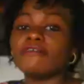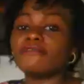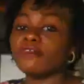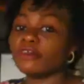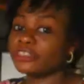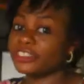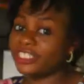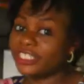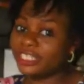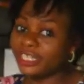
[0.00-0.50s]

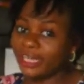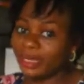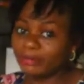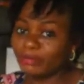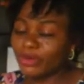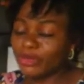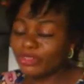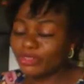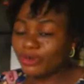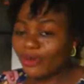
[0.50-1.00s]
For dinner, I'm
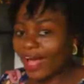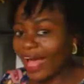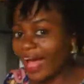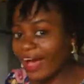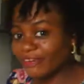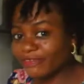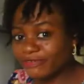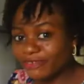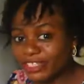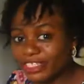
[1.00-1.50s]
going to
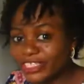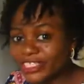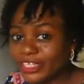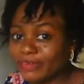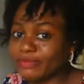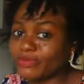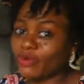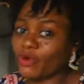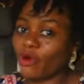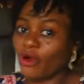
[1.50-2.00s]
have
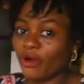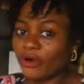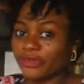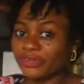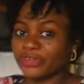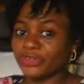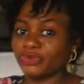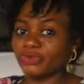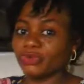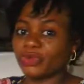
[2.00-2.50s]
vegetable
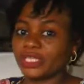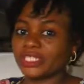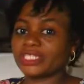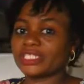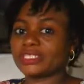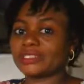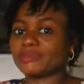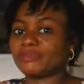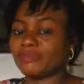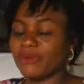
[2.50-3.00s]
curry
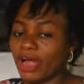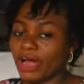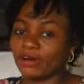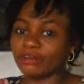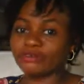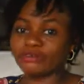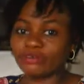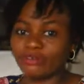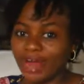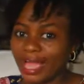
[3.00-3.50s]
with
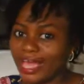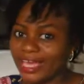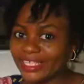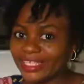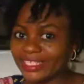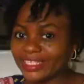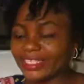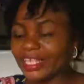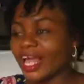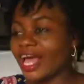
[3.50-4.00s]
brown
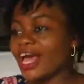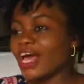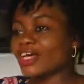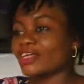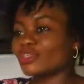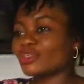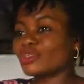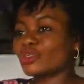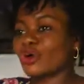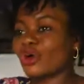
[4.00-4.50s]
rice.
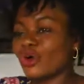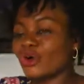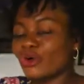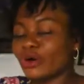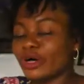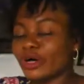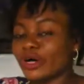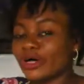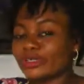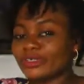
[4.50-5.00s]
So
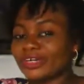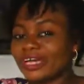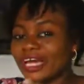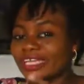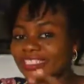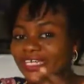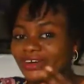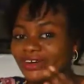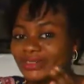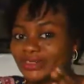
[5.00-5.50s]
you
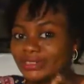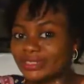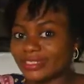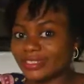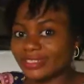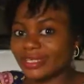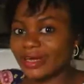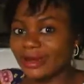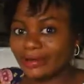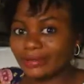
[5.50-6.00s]
guys are going to
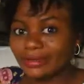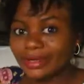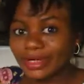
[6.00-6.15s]
see how I'm